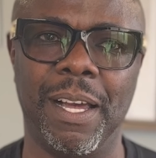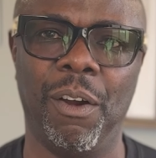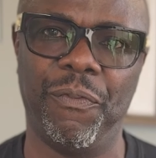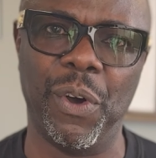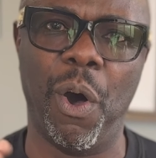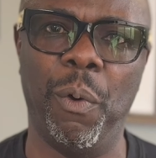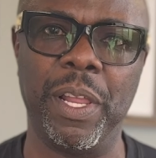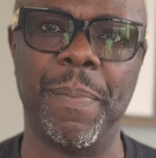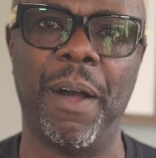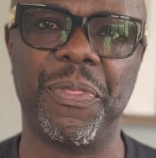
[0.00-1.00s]
for only
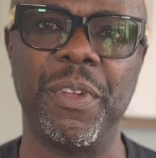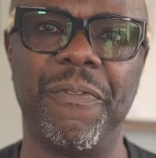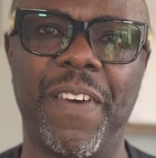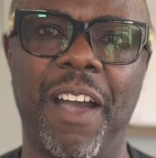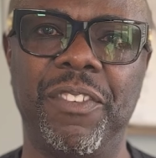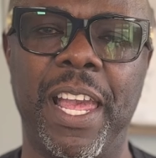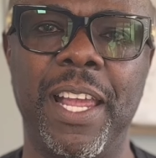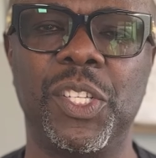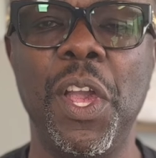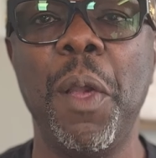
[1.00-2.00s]
about 3 to 5
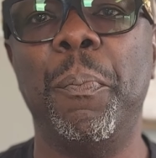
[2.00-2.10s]
days,